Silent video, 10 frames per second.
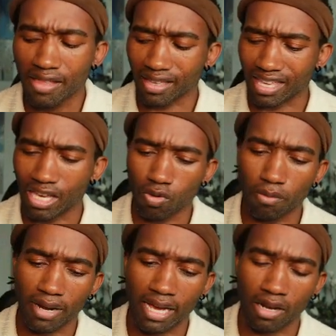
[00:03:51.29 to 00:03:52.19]
The
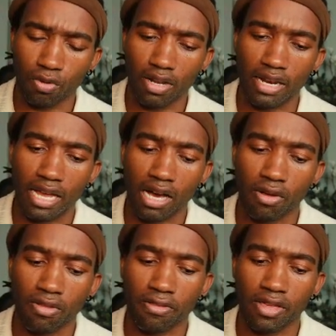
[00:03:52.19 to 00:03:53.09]
keyword planner will
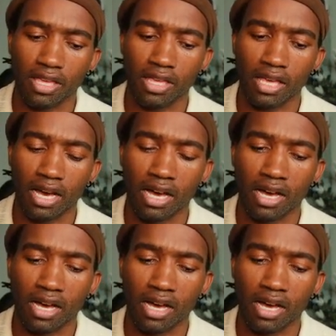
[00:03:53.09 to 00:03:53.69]
allow the